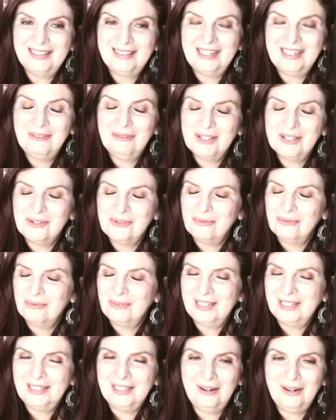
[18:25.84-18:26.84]
It was
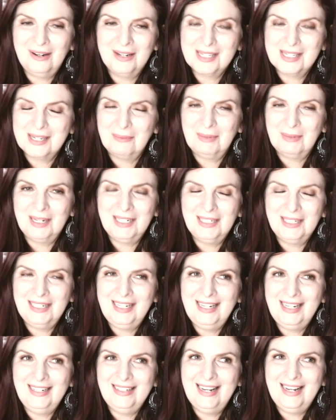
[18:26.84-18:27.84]
really awesome.
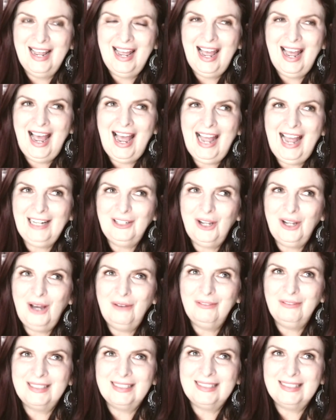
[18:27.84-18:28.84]
And I
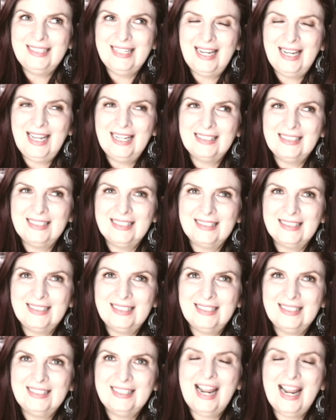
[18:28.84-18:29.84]
love it that
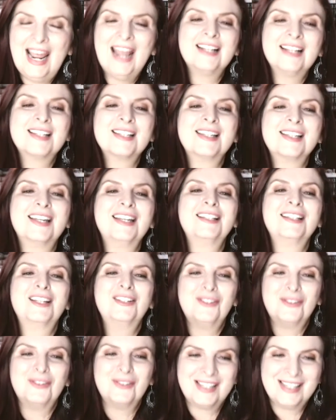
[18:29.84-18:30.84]
the next thing
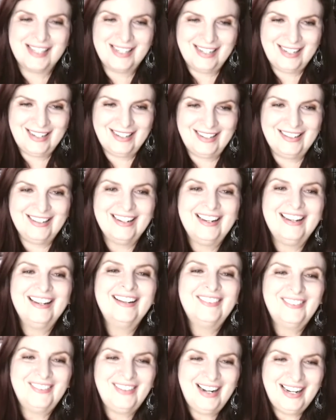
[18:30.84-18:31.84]
that you see,
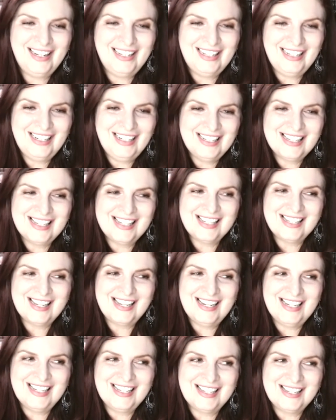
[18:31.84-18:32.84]
right,
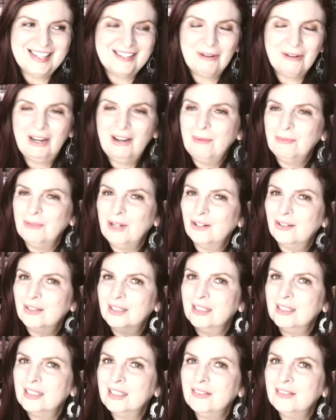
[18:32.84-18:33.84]
is well, I'm not
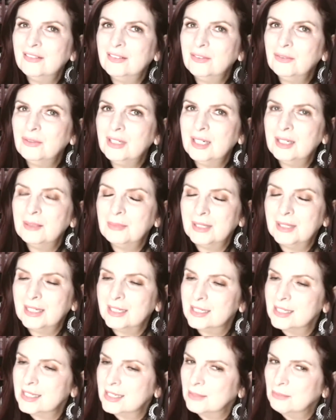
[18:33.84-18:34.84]
going to give away,
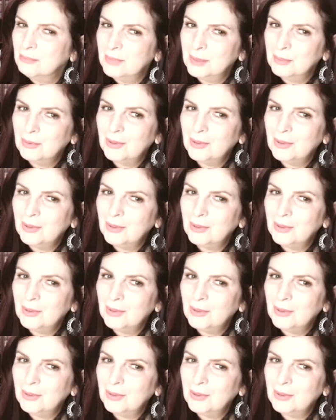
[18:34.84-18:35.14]
because some people